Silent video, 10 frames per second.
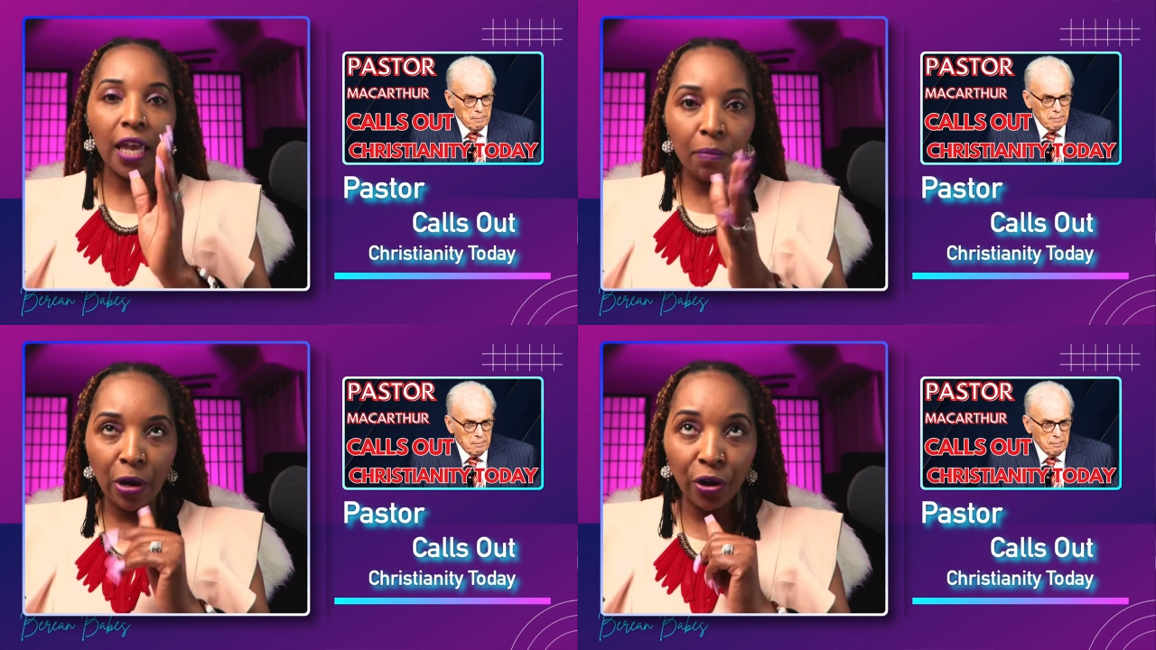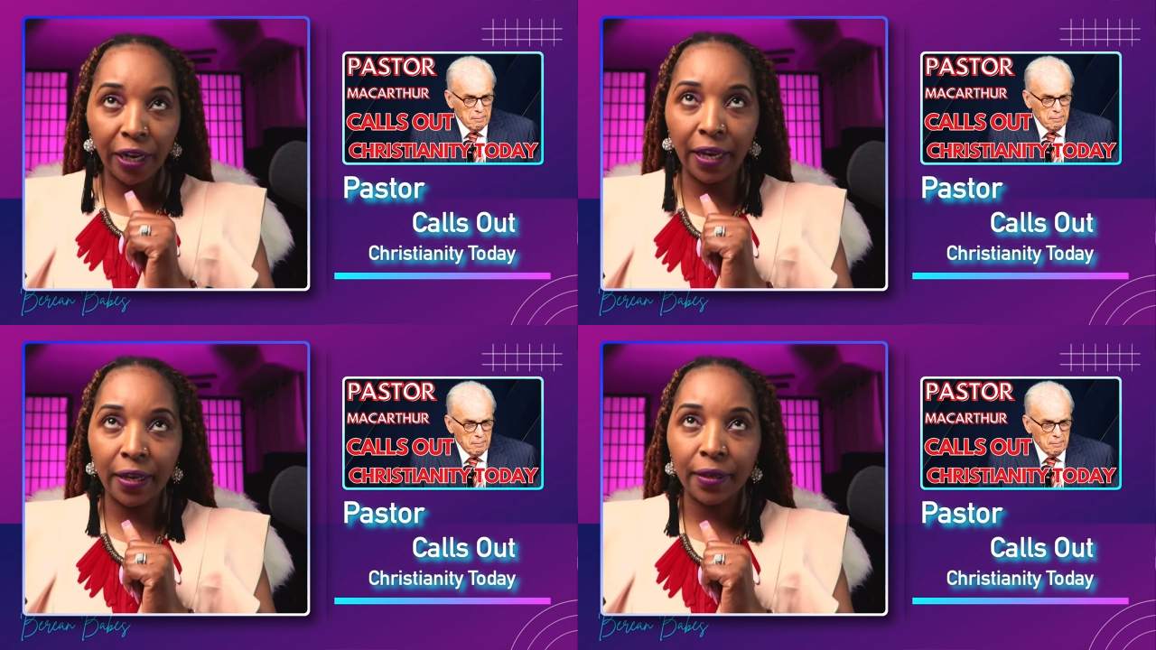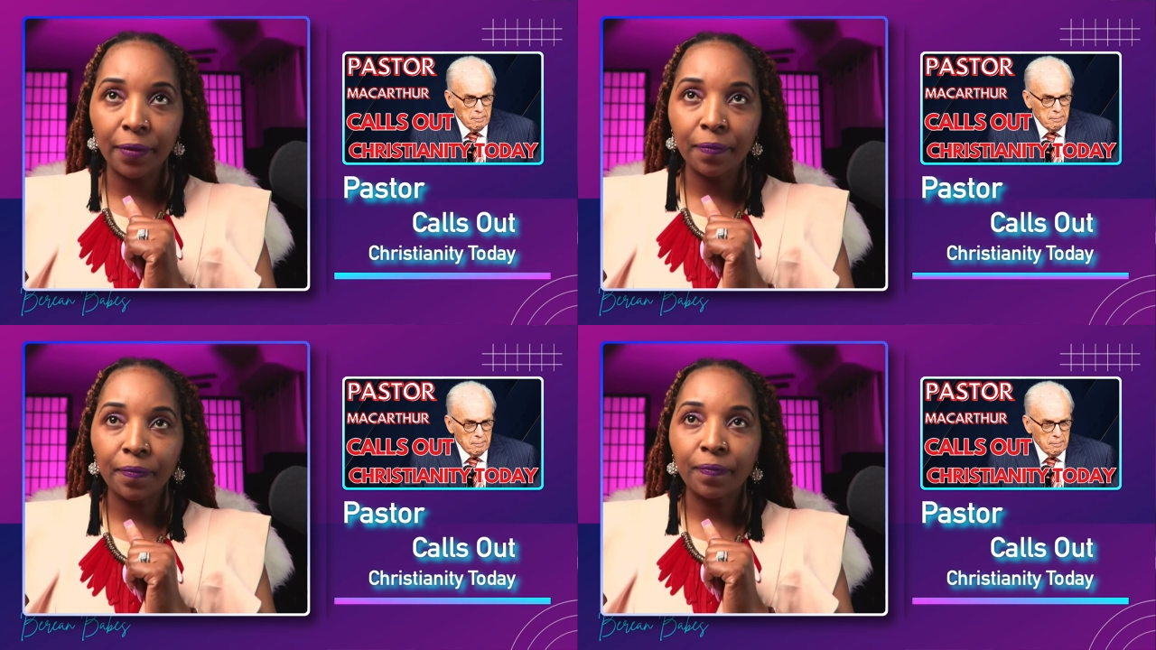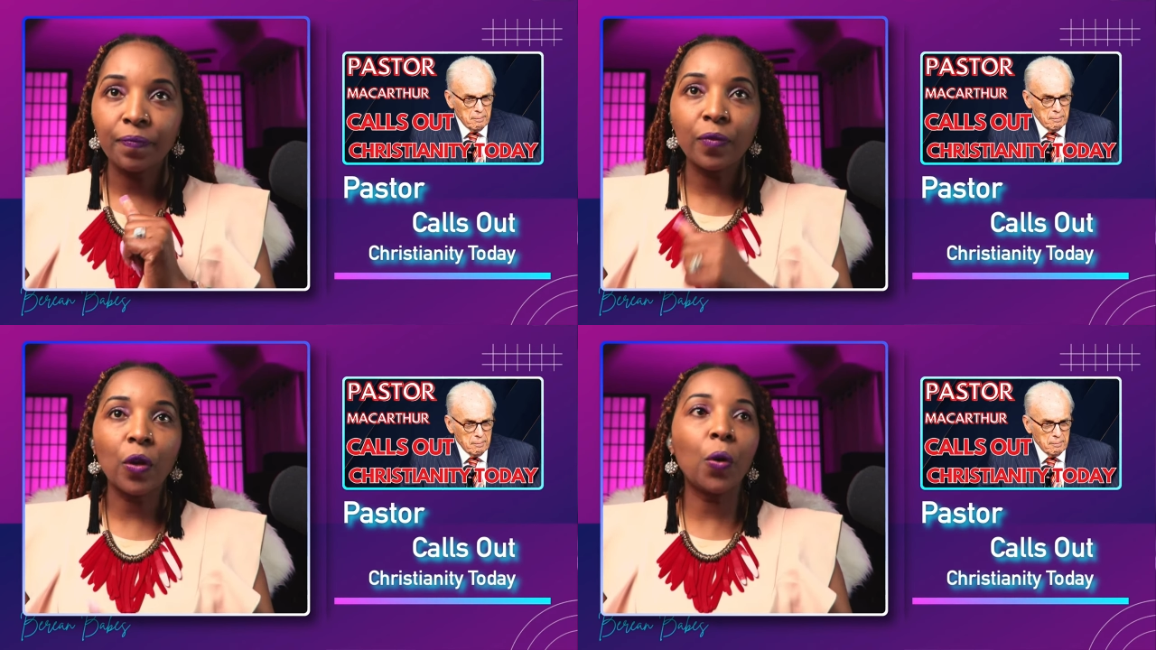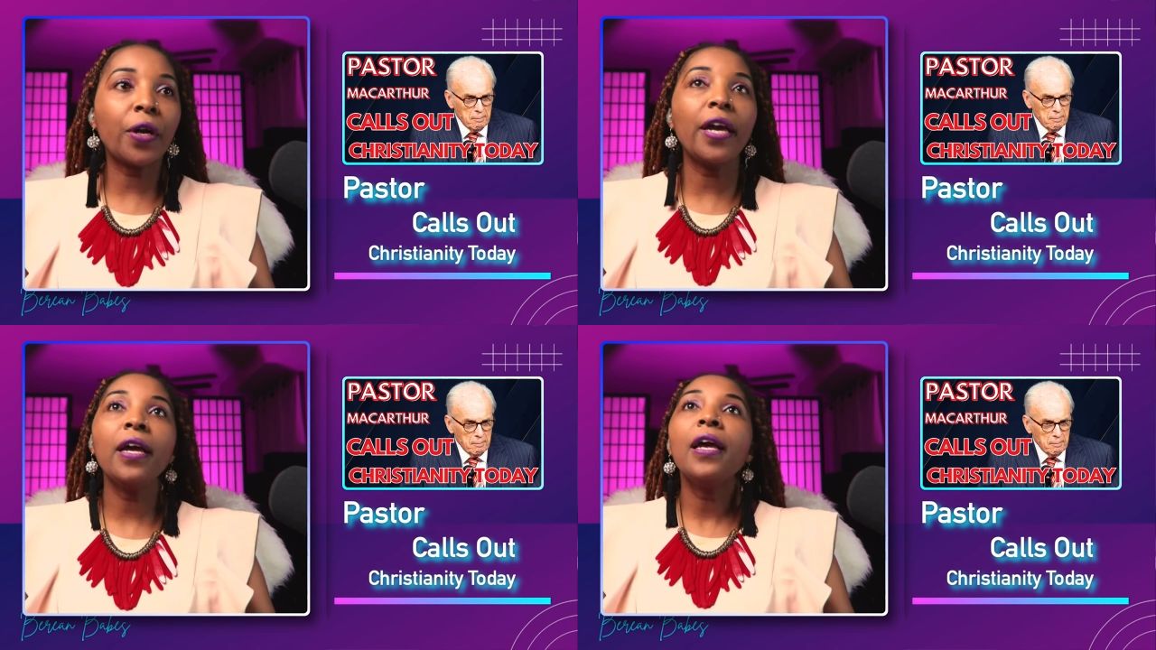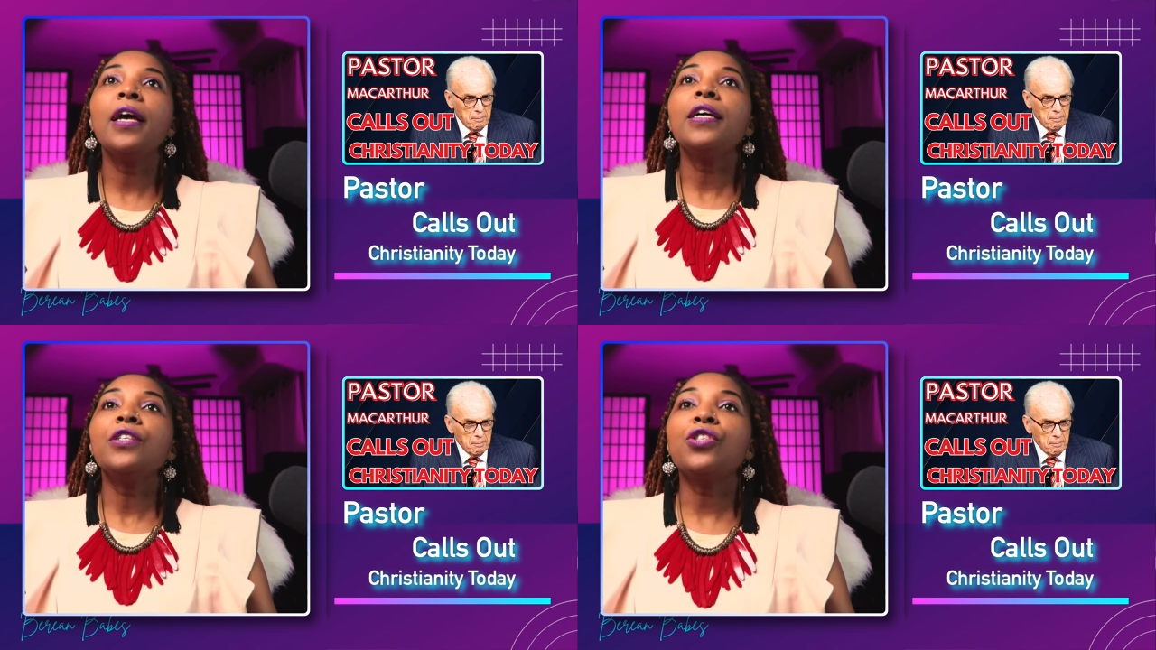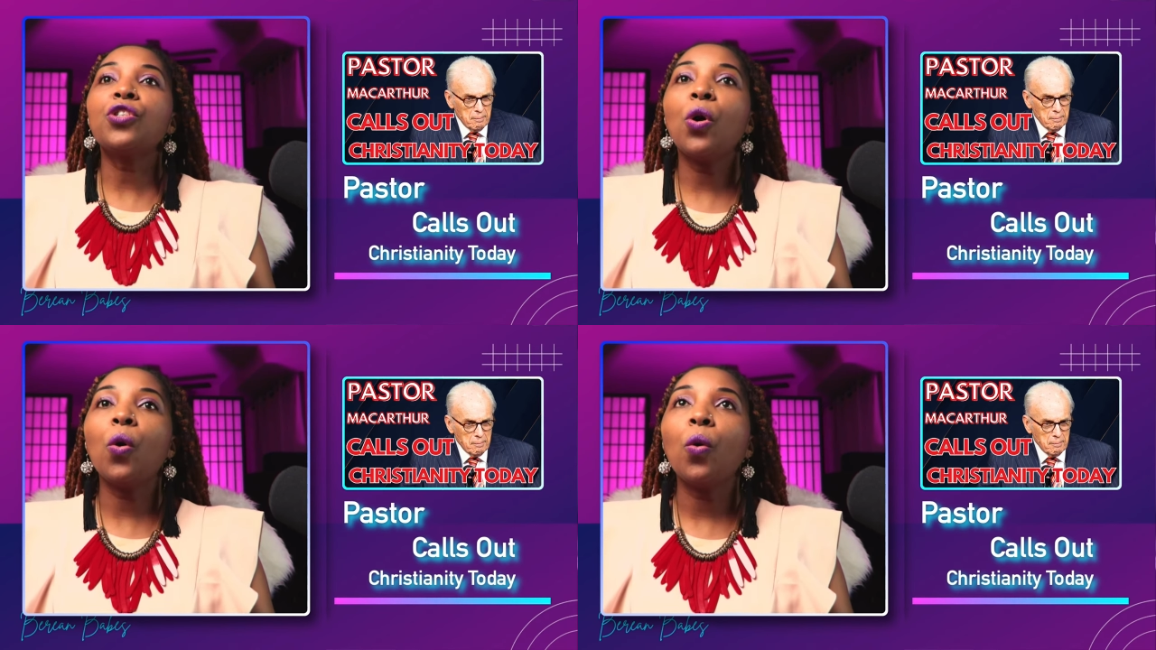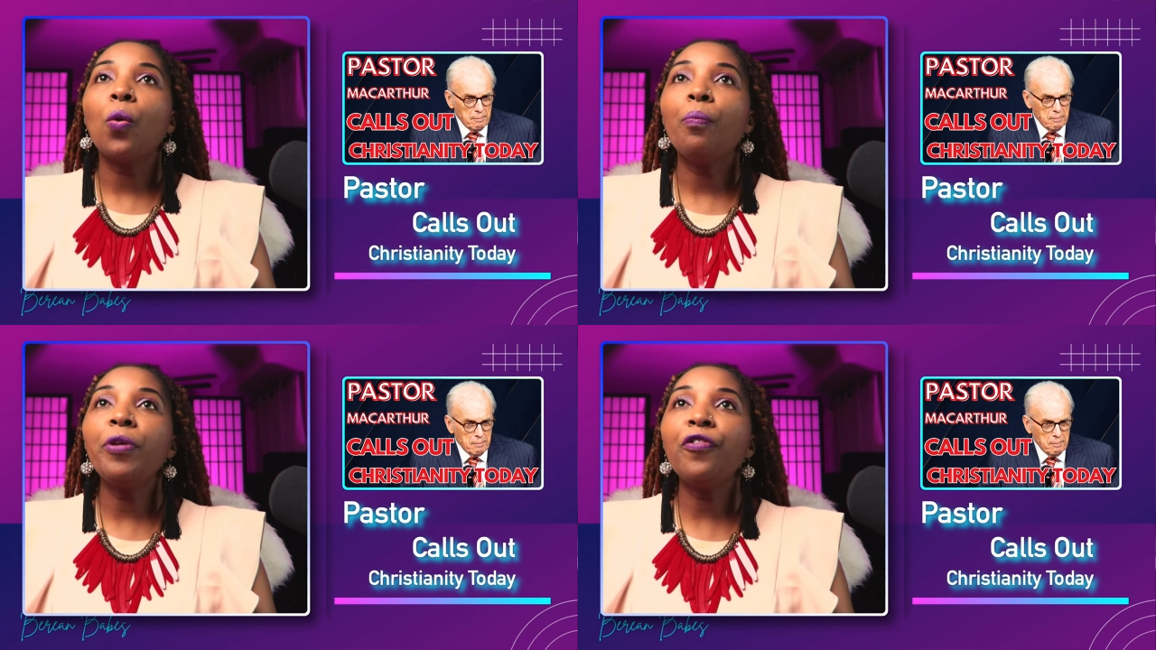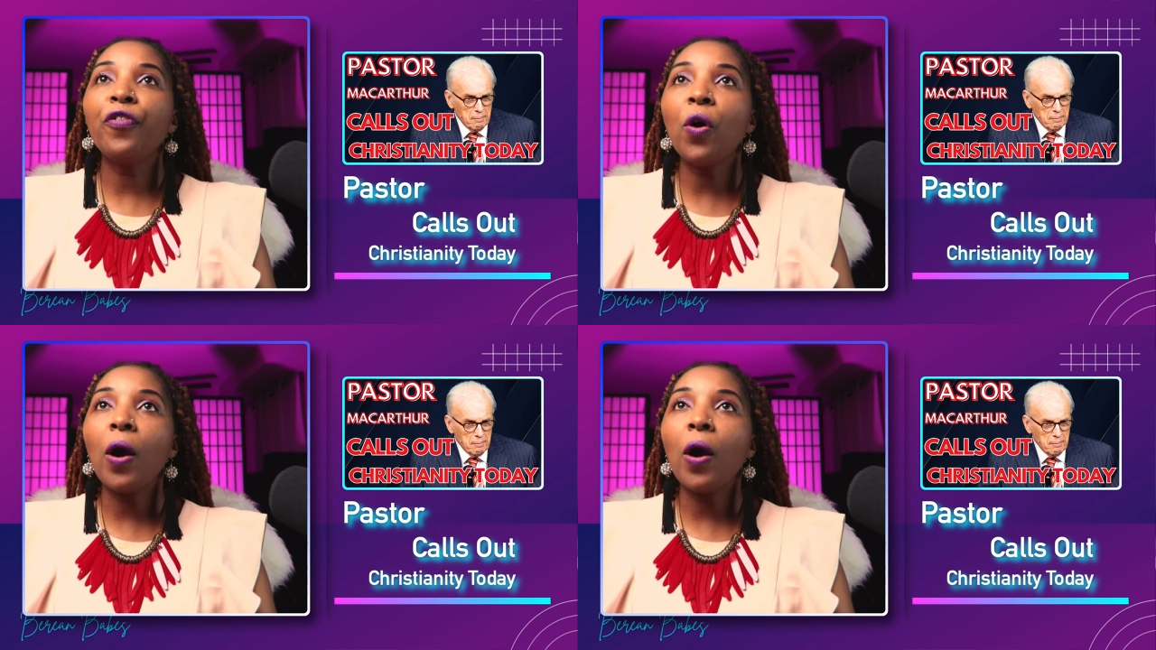Speaker 1: MLK, okay? So before